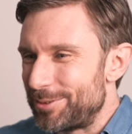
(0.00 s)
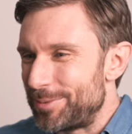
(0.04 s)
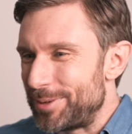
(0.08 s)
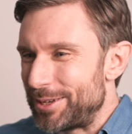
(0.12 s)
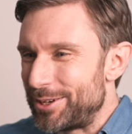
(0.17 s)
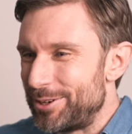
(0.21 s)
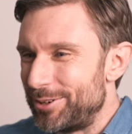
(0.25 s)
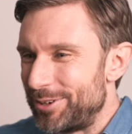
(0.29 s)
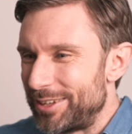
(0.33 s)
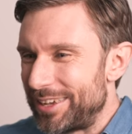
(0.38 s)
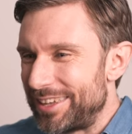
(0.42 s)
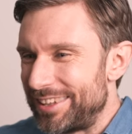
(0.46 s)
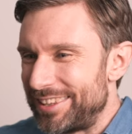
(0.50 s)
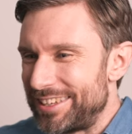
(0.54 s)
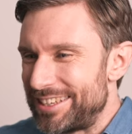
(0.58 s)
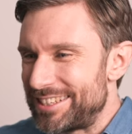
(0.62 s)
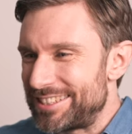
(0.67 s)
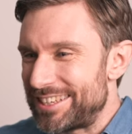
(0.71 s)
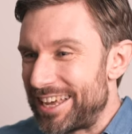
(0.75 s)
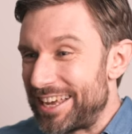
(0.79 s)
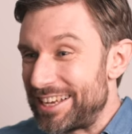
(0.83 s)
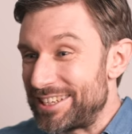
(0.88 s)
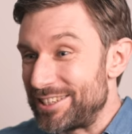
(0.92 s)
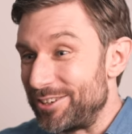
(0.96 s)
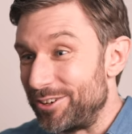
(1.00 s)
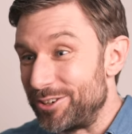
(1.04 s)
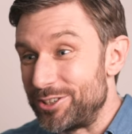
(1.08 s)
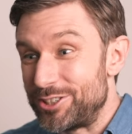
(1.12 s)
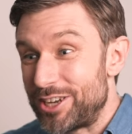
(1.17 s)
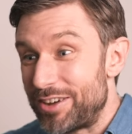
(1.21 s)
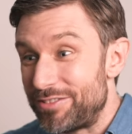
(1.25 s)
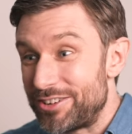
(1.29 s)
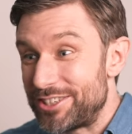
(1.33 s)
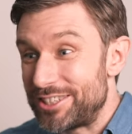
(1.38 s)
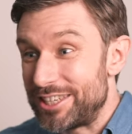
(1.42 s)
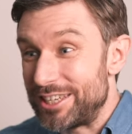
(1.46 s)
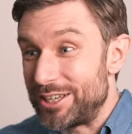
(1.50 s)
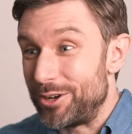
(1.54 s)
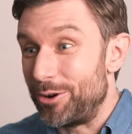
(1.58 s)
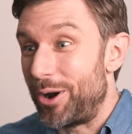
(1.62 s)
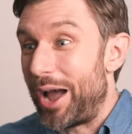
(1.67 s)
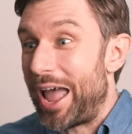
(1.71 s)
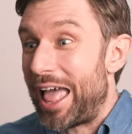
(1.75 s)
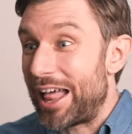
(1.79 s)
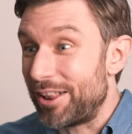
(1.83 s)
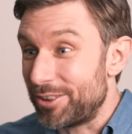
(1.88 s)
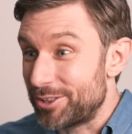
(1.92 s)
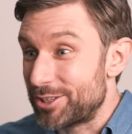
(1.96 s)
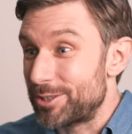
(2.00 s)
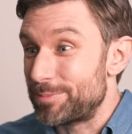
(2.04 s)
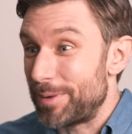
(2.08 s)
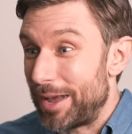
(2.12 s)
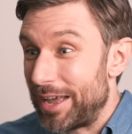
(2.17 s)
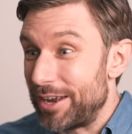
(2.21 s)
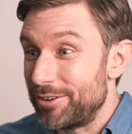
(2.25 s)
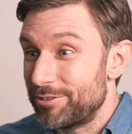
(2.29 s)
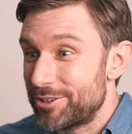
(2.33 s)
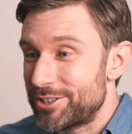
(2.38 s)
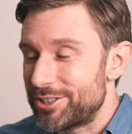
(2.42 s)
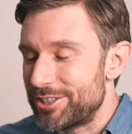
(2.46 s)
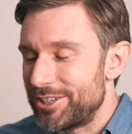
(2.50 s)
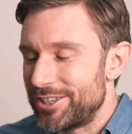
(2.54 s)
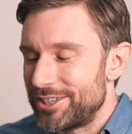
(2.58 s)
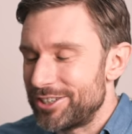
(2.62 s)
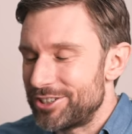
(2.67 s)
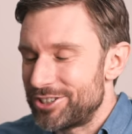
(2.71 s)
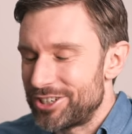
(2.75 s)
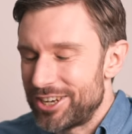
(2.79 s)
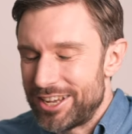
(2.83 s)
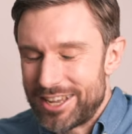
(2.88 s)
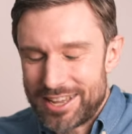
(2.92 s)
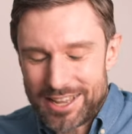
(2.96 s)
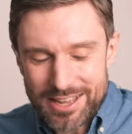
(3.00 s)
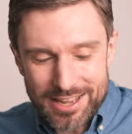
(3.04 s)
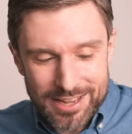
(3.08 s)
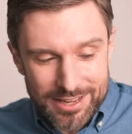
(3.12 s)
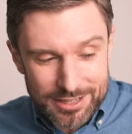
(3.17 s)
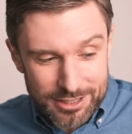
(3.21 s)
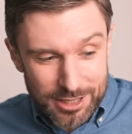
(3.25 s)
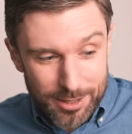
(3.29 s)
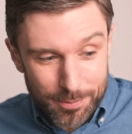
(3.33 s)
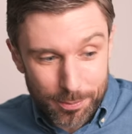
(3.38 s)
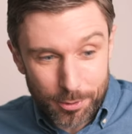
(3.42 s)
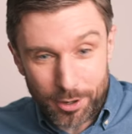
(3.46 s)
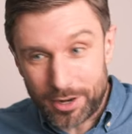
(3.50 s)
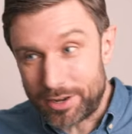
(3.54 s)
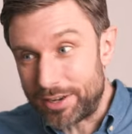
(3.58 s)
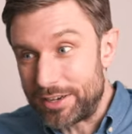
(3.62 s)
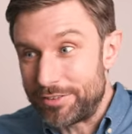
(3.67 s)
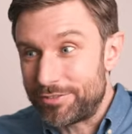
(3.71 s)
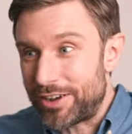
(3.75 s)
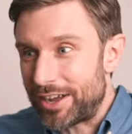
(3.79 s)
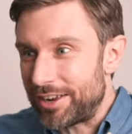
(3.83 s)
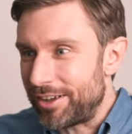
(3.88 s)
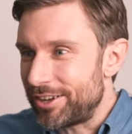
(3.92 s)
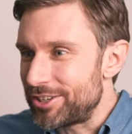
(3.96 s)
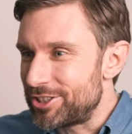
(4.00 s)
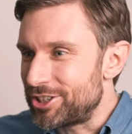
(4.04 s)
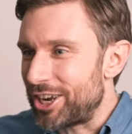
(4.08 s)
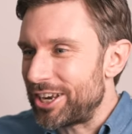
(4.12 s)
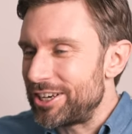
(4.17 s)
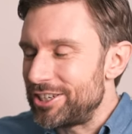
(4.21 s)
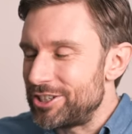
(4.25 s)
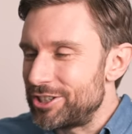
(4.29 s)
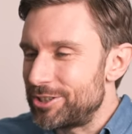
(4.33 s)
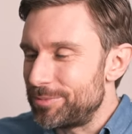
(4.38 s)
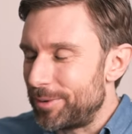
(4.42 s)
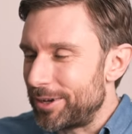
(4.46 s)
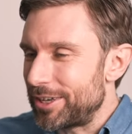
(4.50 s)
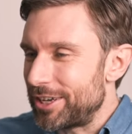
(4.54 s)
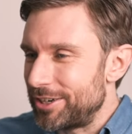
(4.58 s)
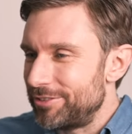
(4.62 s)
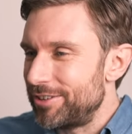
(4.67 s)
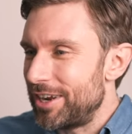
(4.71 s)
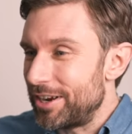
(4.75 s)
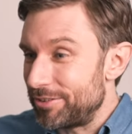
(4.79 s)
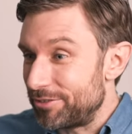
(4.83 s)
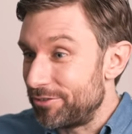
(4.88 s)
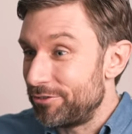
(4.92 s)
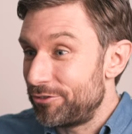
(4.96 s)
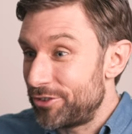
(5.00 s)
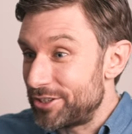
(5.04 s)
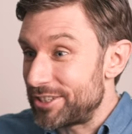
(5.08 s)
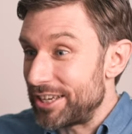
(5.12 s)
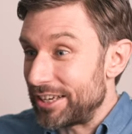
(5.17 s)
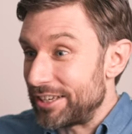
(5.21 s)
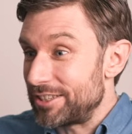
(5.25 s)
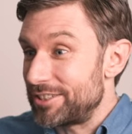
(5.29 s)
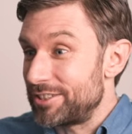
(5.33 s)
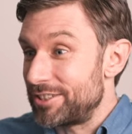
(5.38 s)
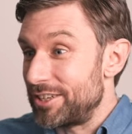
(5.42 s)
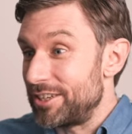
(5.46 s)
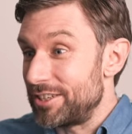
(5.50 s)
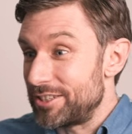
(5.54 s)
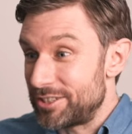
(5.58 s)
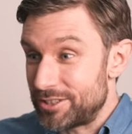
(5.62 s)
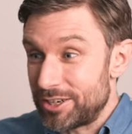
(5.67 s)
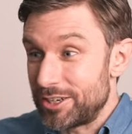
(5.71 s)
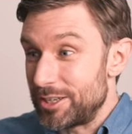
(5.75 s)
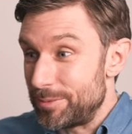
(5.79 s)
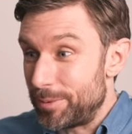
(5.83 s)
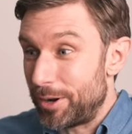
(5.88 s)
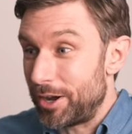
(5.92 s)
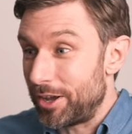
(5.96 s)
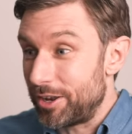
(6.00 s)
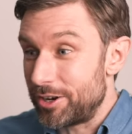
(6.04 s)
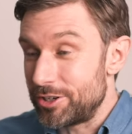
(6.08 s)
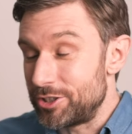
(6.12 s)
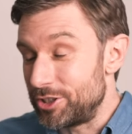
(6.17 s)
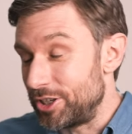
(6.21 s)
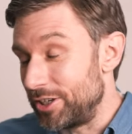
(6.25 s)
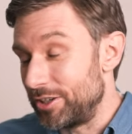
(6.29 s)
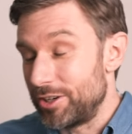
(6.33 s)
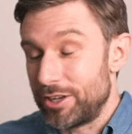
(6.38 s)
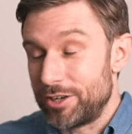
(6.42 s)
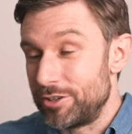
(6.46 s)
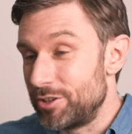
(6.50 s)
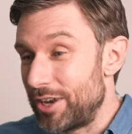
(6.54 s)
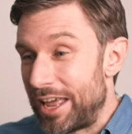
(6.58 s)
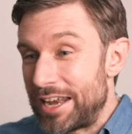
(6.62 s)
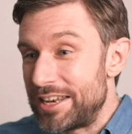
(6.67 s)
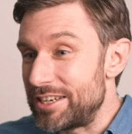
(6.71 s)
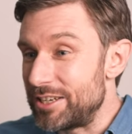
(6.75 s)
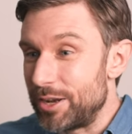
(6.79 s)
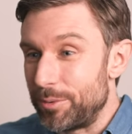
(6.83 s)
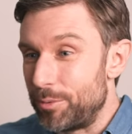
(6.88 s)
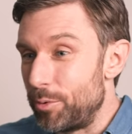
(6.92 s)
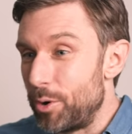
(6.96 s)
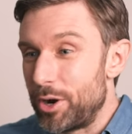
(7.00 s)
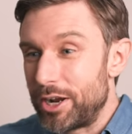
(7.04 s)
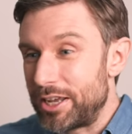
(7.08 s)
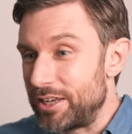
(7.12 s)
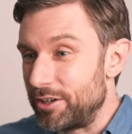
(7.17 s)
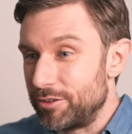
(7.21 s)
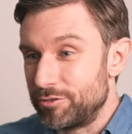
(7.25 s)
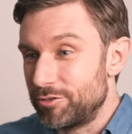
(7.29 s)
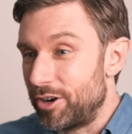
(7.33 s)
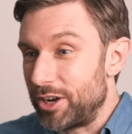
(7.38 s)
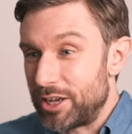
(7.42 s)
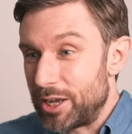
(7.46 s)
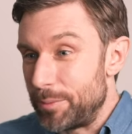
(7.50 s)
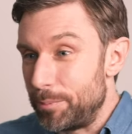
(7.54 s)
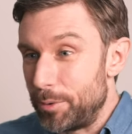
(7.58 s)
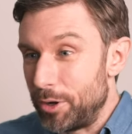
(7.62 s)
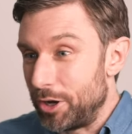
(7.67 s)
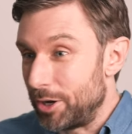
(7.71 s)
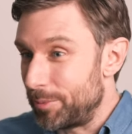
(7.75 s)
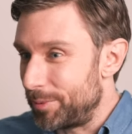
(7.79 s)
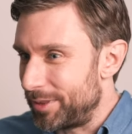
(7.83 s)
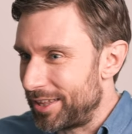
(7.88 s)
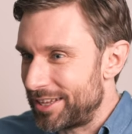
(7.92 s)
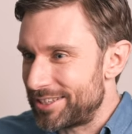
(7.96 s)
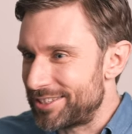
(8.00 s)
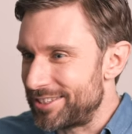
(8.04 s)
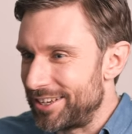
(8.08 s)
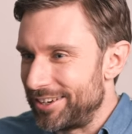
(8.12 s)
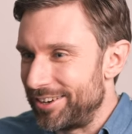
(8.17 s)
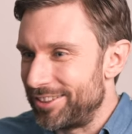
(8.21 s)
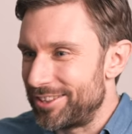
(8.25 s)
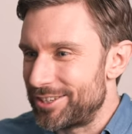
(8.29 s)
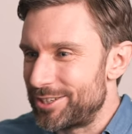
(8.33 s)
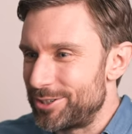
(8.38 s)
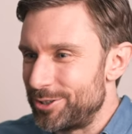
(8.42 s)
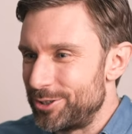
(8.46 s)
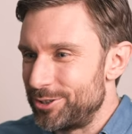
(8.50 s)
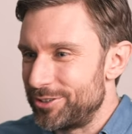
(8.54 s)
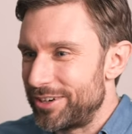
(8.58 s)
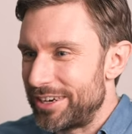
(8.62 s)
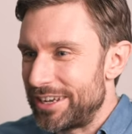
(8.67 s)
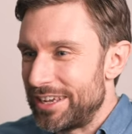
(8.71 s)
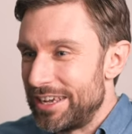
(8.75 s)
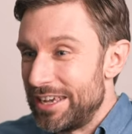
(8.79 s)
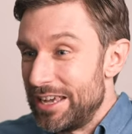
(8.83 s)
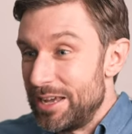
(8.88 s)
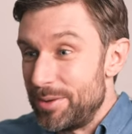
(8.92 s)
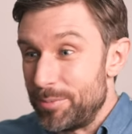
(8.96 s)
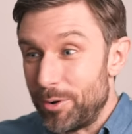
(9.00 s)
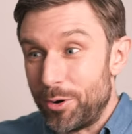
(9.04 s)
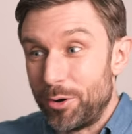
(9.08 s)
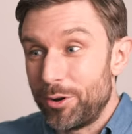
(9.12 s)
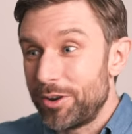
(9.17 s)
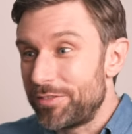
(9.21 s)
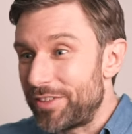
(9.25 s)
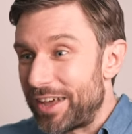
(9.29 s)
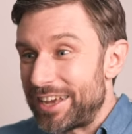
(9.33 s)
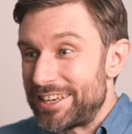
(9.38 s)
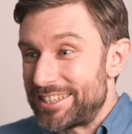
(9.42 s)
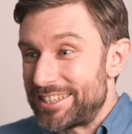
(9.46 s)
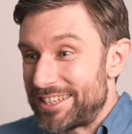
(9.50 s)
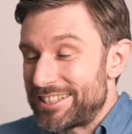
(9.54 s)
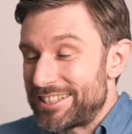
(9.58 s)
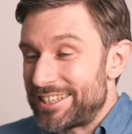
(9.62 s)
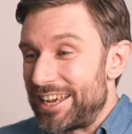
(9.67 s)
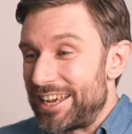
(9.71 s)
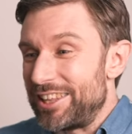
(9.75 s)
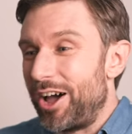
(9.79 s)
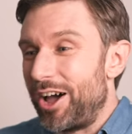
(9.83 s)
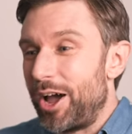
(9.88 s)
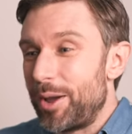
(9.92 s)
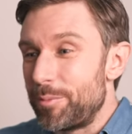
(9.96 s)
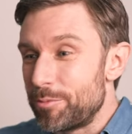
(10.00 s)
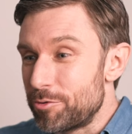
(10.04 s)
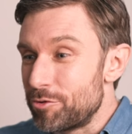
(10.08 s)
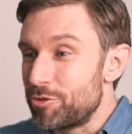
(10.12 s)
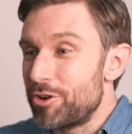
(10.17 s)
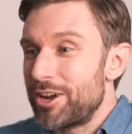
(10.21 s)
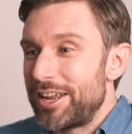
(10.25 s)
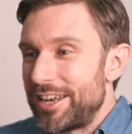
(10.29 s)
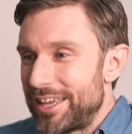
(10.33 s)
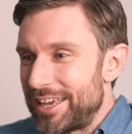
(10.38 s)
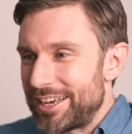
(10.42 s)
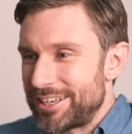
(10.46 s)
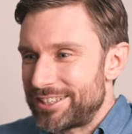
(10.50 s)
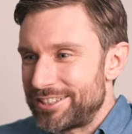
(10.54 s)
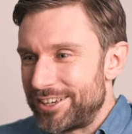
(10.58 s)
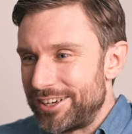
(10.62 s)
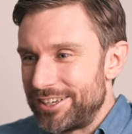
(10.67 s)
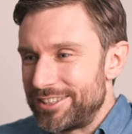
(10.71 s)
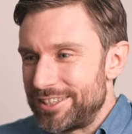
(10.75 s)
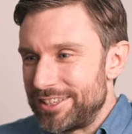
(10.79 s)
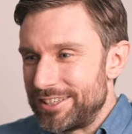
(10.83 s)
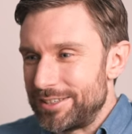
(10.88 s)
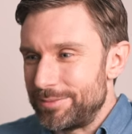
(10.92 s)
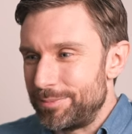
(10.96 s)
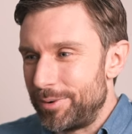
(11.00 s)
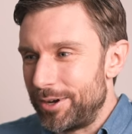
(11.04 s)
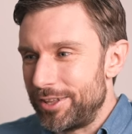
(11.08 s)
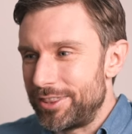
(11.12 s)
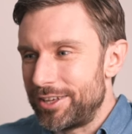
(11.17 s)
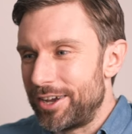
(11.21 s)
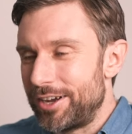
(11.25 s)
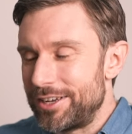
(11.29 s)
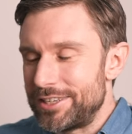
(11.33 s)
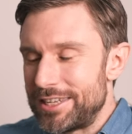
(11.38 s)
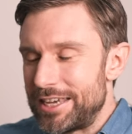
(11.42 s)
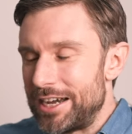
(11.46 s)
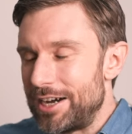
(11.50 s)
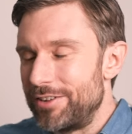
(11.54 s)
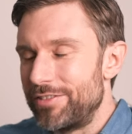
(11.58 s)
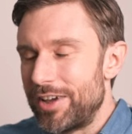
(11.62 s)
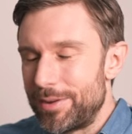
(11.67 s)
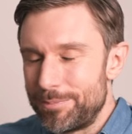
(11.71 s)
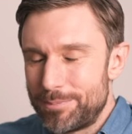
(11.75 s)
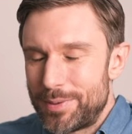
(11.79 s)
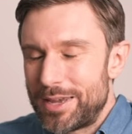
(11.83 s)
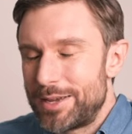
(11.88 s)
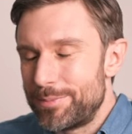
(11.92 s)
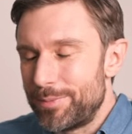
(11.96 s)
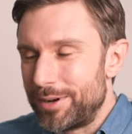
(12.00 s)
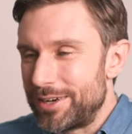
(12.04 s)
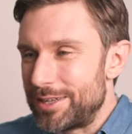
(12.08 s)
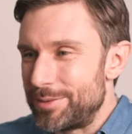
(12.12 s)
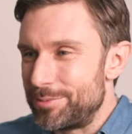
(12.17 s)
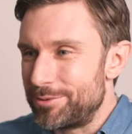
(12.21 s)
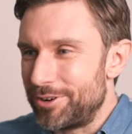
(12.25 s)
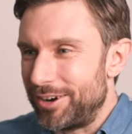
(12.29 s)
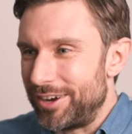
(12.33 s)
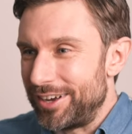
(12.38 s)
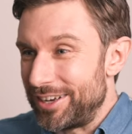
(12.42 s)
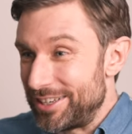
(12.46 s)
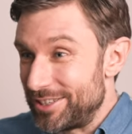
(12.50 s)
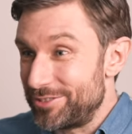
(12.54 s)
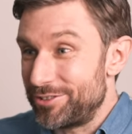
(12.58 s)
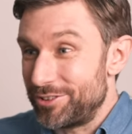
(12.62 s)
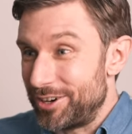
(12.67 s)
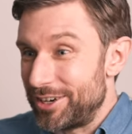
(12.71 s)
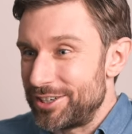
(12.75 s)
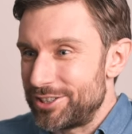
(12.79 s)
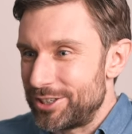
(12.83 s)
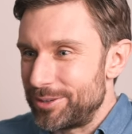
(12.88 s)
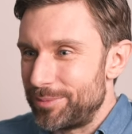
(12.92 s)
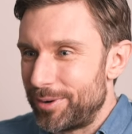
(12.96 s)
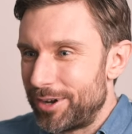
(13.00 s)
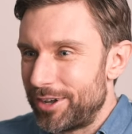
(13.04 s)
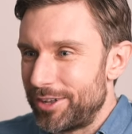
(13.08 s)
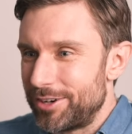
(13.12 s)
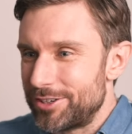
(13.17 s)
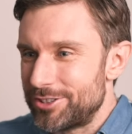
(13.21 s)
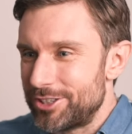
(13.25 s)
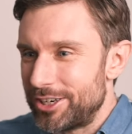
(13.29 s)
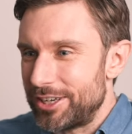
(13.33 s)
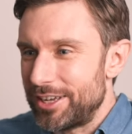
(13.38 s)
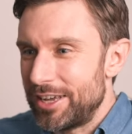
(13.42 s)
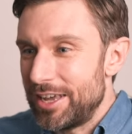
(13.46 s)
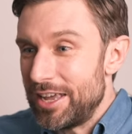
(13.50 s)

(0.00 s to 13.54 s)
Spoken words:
be calling it these days, longevity or health span research. To the point, in fact, I changed my career from physics to study biology and ended up working on writing a book, but that's another story. But all of that is to say that I'm really excited by the idea of a big money prize for aging biology.